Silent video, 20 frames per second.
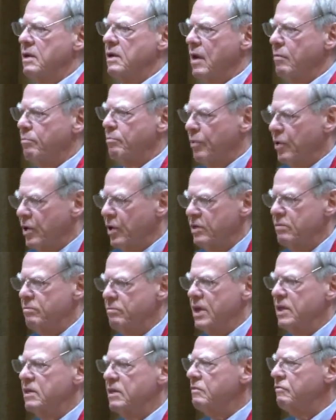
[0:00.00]

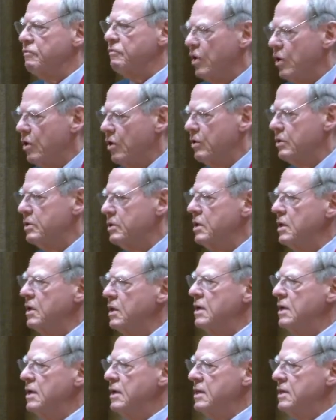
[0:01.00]
appointment followed
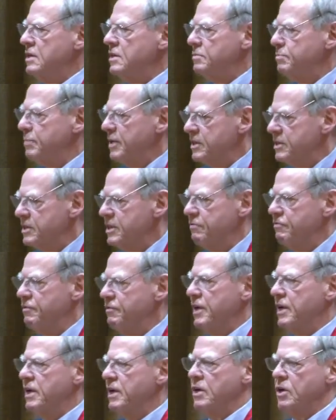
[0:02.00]

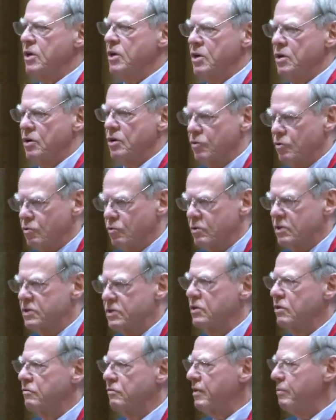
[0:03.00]
specific
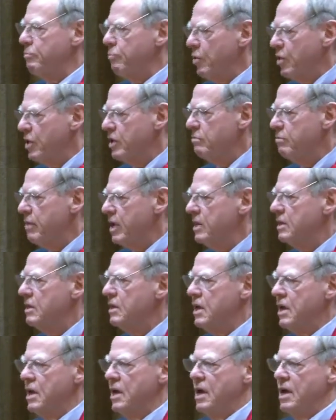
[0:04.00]
rules of appointment
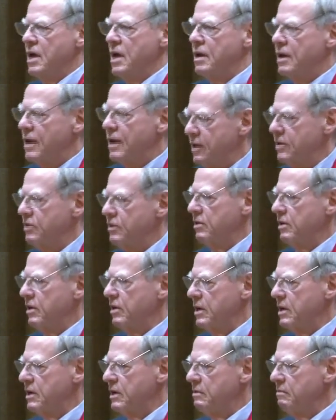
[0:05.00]

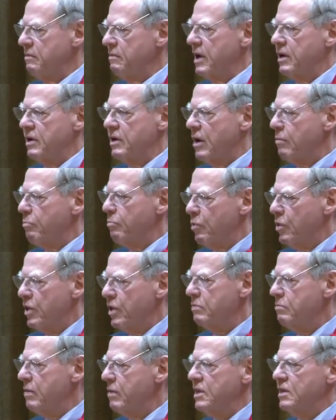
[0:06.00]
literally, where the
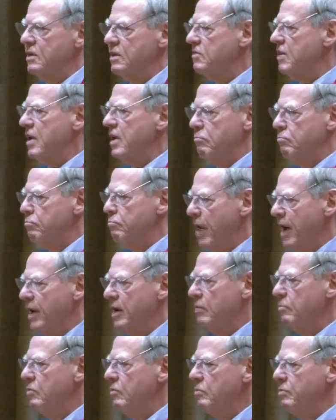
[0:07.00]
appointment is
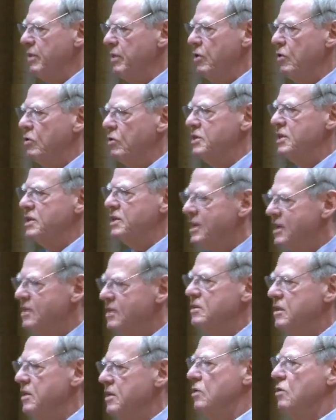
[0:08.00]
impeccable because it
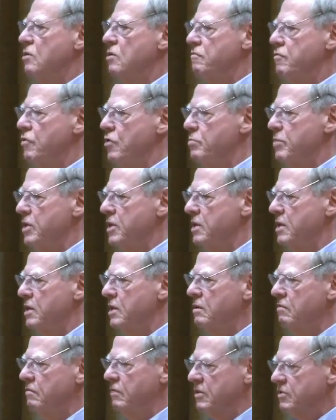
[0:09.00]
is in conformity
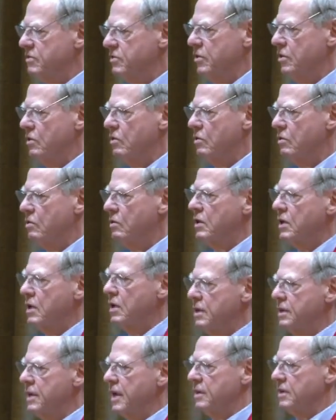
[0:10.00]
with the law
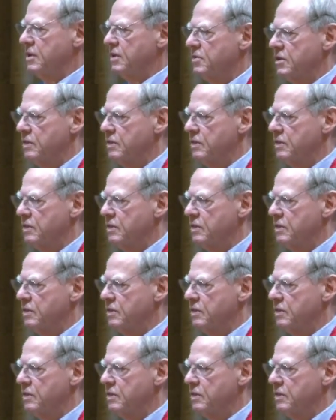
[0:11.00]
that is